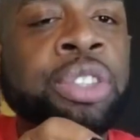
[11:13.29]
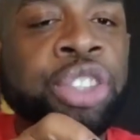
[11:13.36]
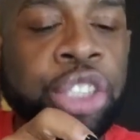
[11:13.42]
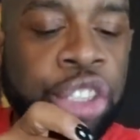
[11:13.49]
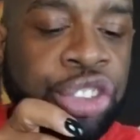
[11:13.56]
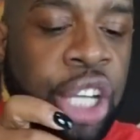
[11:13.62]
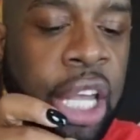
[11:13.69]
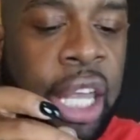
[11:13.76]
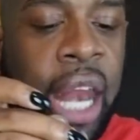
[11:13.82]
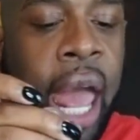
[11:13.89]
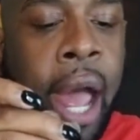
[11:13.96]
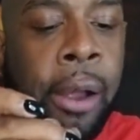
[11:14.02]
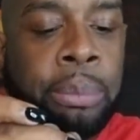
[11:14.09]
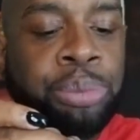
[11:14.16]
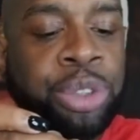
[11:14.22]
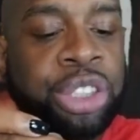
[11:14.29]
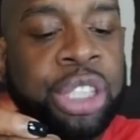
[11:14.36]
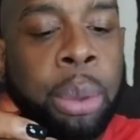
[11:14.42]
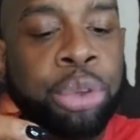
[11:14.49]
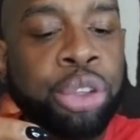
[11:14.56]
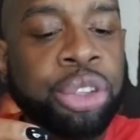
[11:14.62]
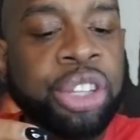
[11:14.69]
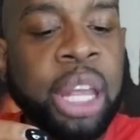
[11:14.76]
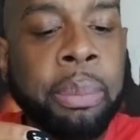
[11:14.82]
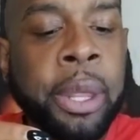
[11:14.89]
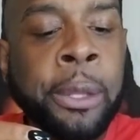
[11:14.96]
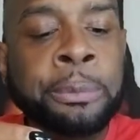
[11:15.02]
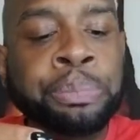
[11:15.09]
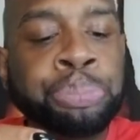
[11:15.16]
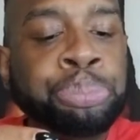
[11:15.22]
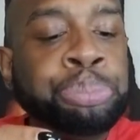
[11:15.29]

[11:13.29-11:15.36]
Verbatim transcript: to so check it out to see what you sent me.